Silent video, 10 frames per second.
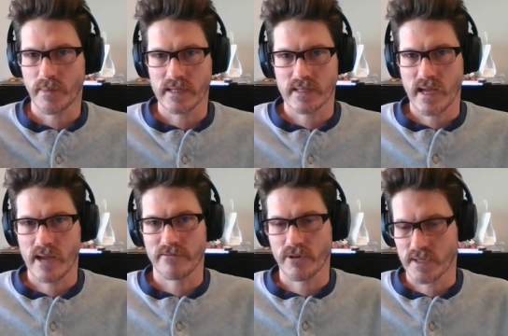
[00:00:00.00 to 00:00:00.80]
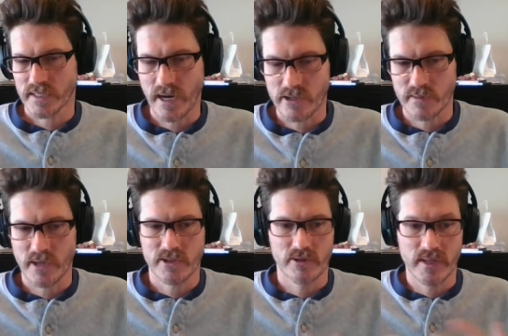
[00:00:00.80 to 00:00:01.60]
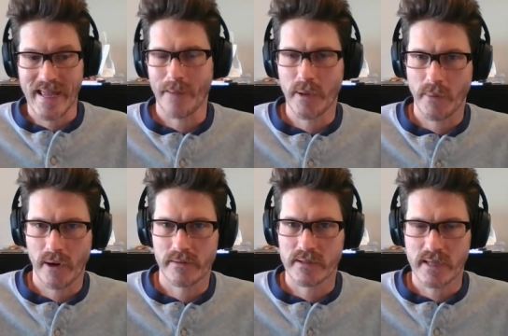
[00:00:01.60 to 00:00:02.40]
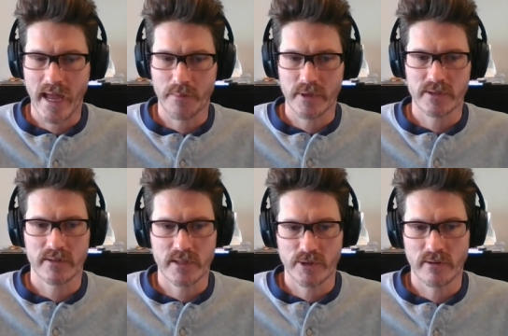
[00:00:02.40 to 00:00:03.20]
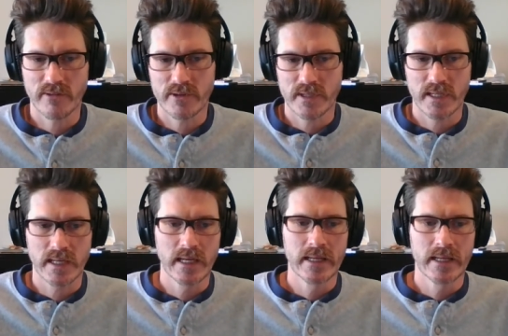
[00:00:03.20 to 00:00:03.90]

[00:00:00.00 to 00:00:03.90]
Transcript: They might say, hey, for an entire semester, you can't be part of this campus, this university.